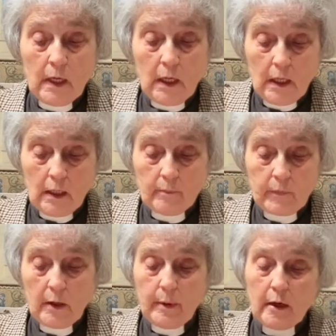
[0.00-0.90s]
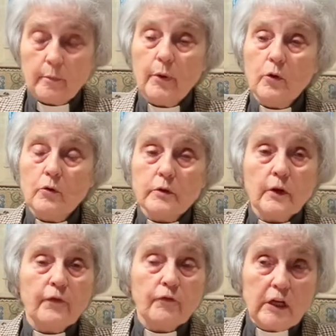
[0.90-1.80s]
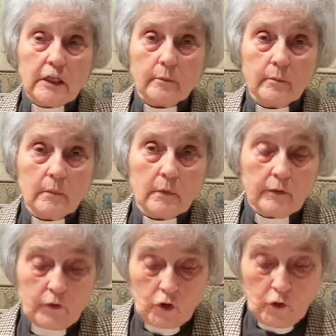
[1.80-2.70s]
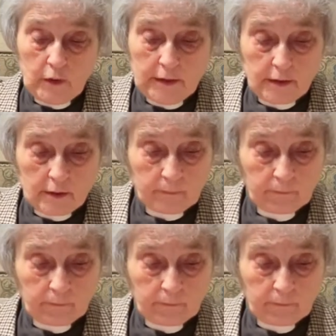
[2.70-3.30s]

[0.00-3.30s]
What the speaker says: about Paul's freedom of choice.